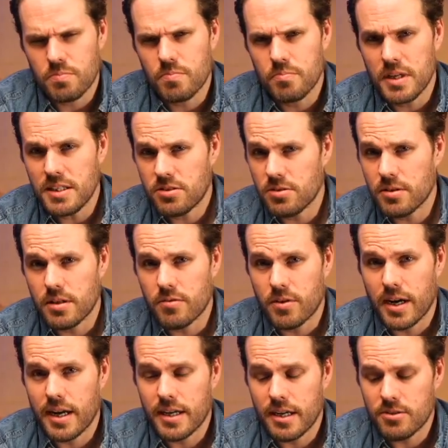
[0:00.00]
which Meet
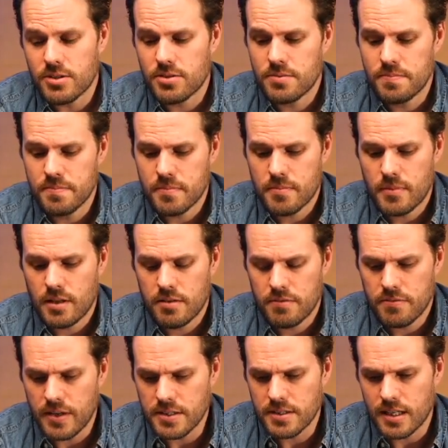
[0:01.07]
took over Hangouts.
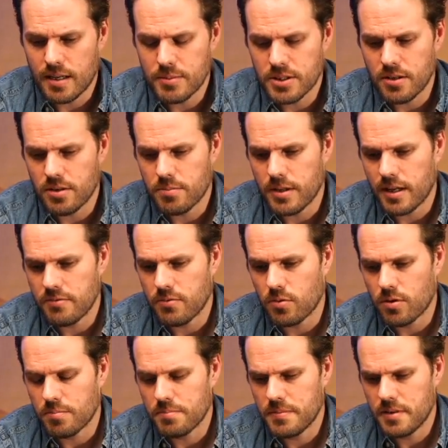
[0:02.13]
FaceTime is another
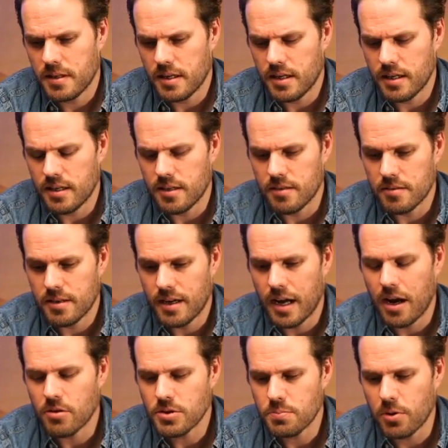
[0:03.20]
platform.
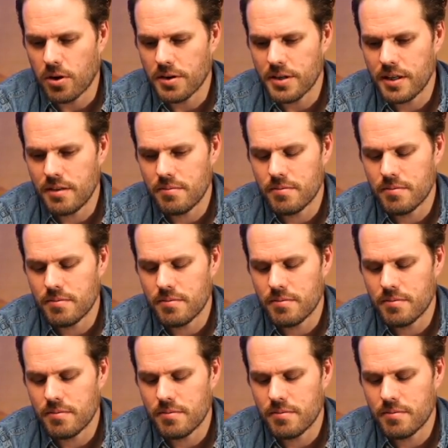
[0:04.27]
House